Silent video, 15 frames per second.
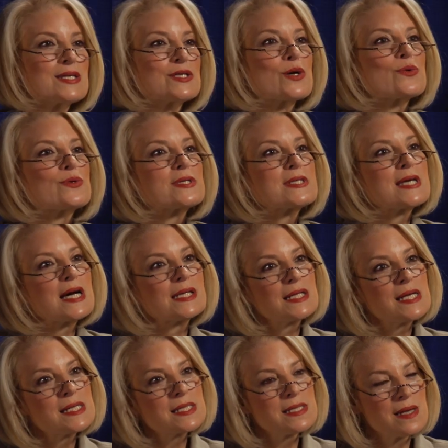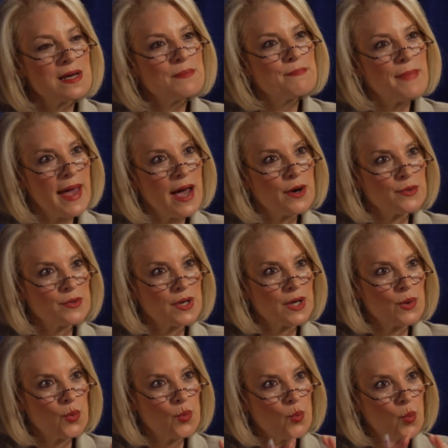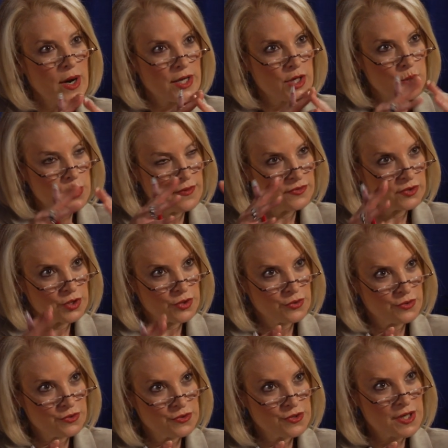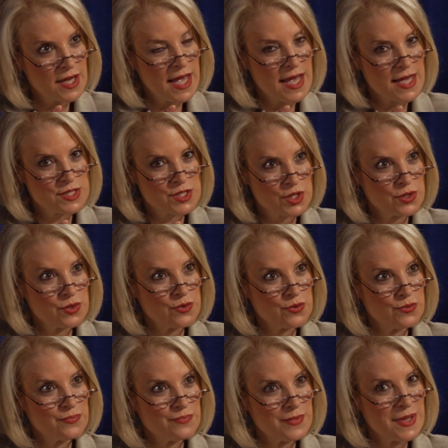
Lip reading: So tell us about what you have learned as you,